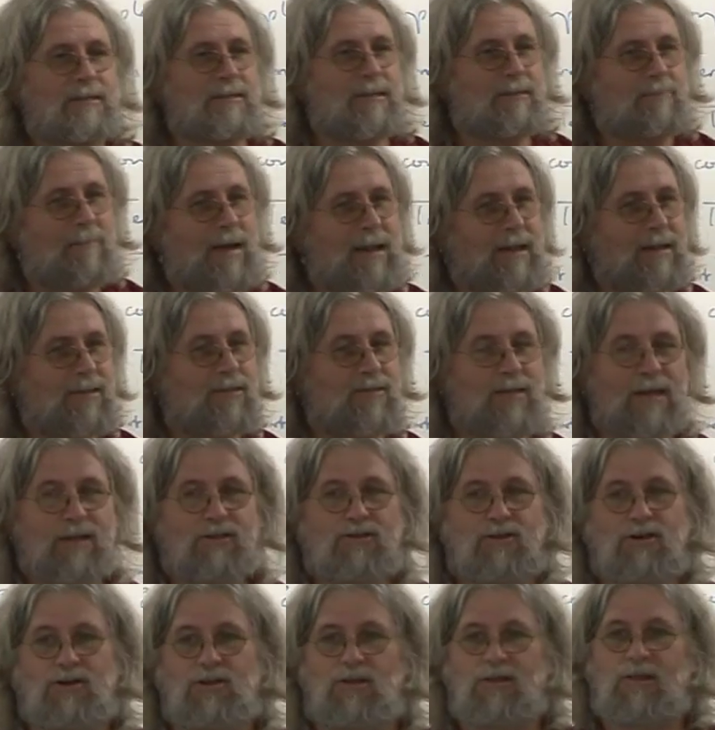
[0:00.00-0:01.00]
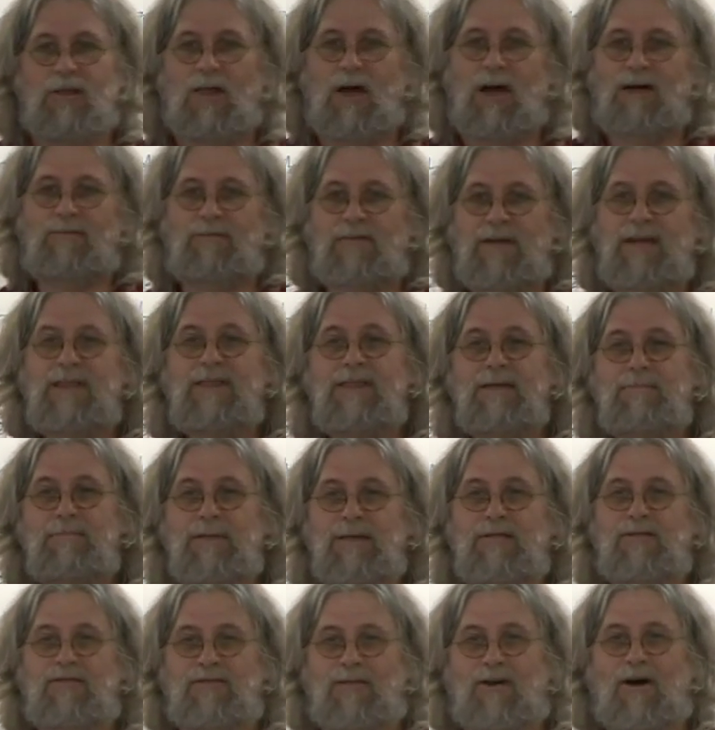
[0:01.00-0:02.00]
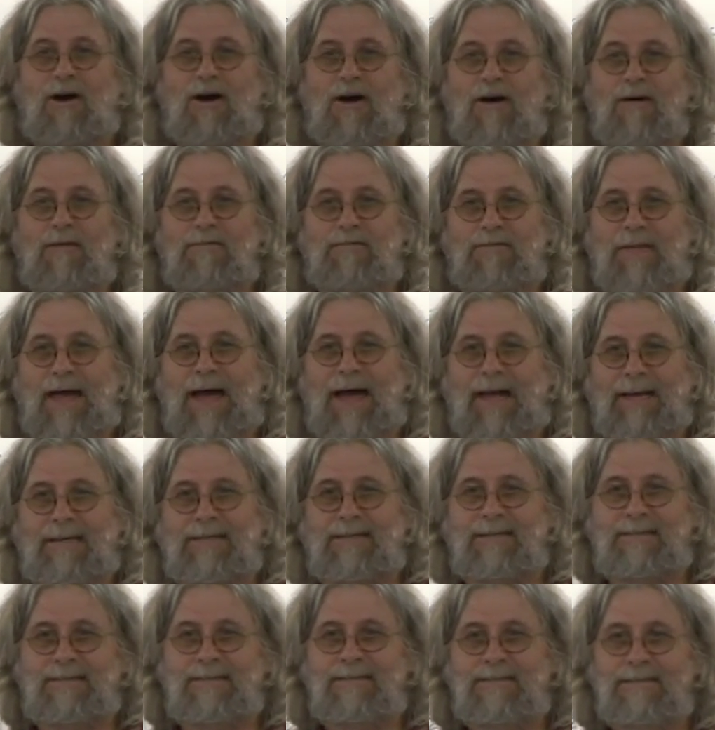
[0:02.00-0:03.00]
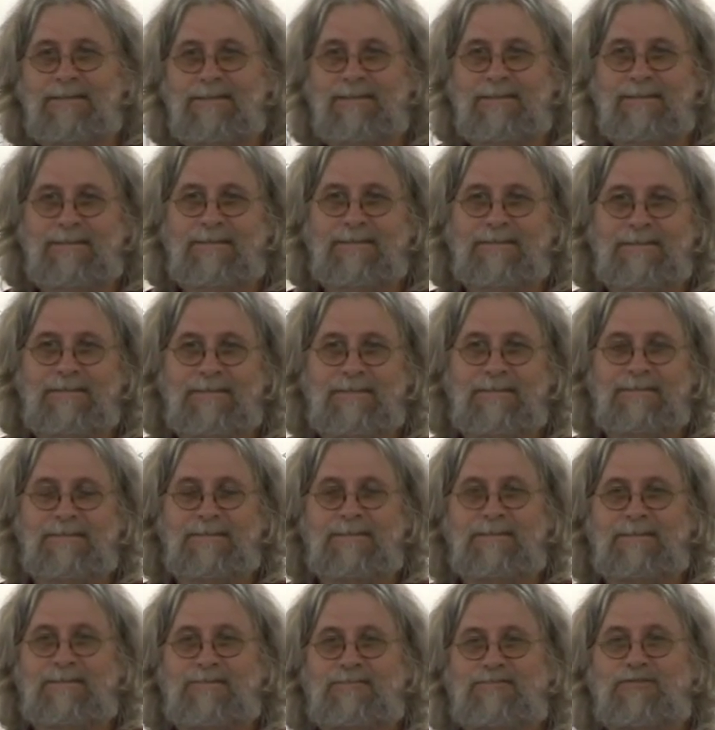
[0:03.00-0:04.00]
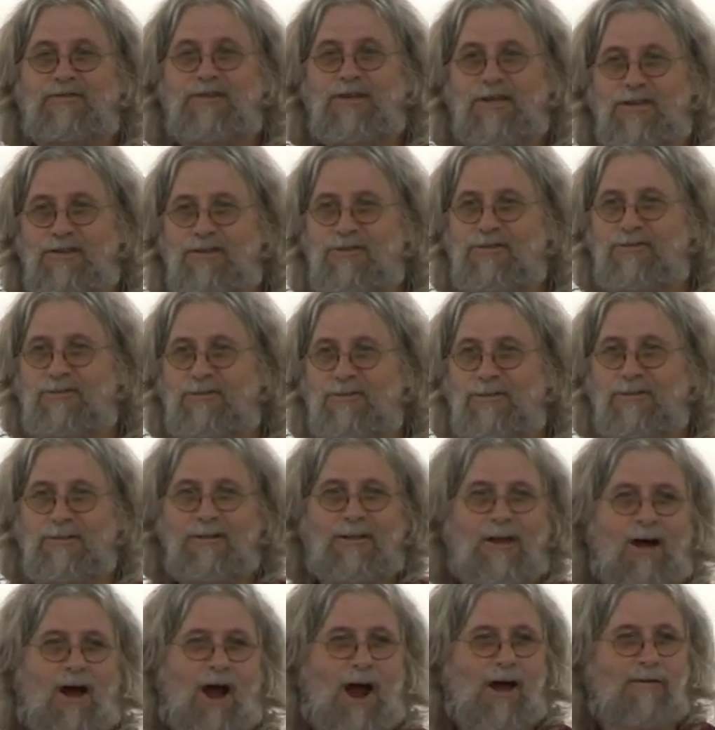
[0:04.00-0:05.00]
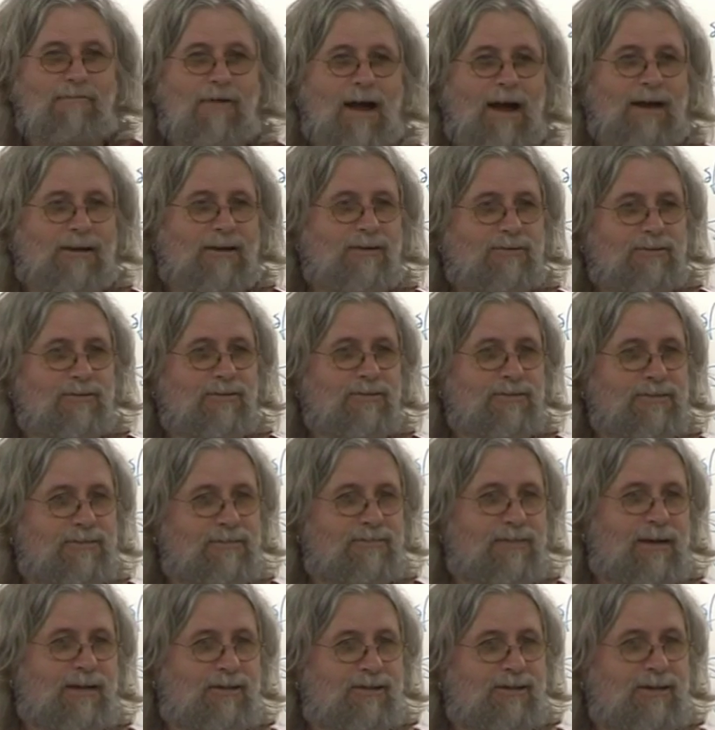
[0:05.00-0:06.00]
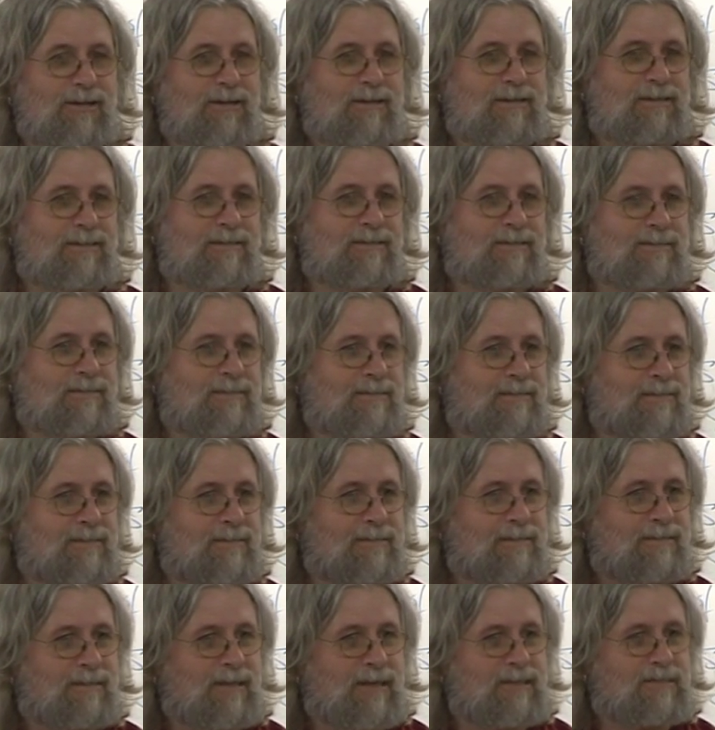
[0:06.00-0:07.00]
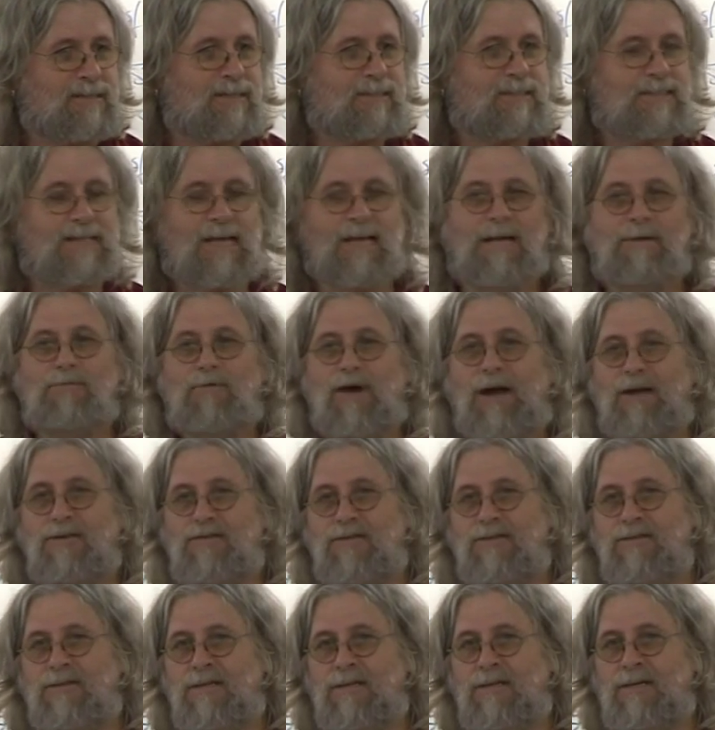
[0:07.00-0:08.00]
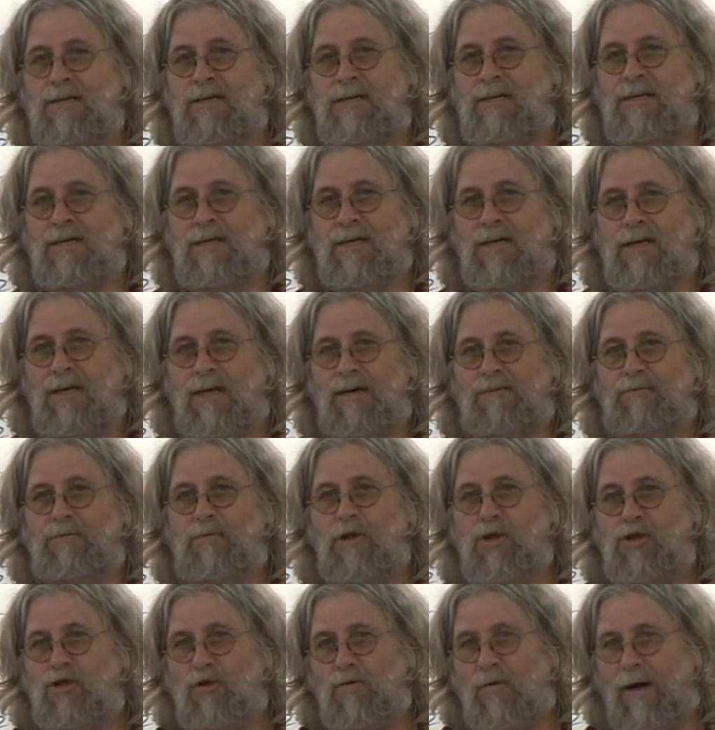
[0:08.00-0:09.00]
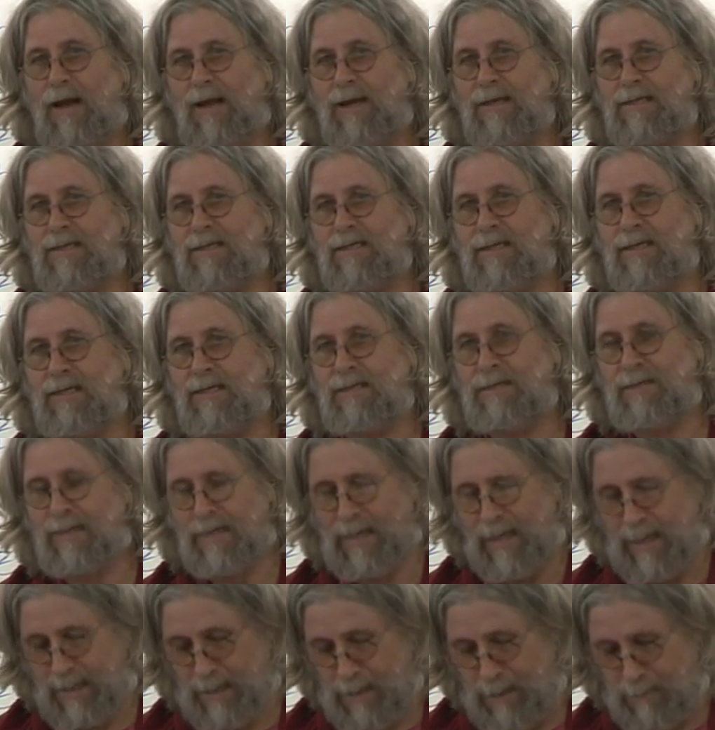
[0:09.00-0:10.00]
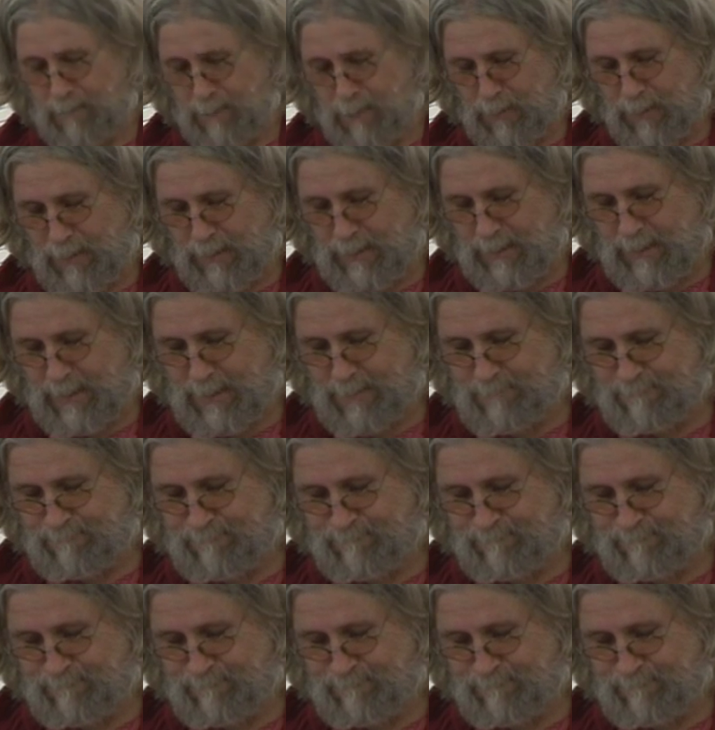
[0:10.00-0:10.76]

to manage their church life in the midst of that traditional hierarchical structure. There's a celebration of mutuality and community.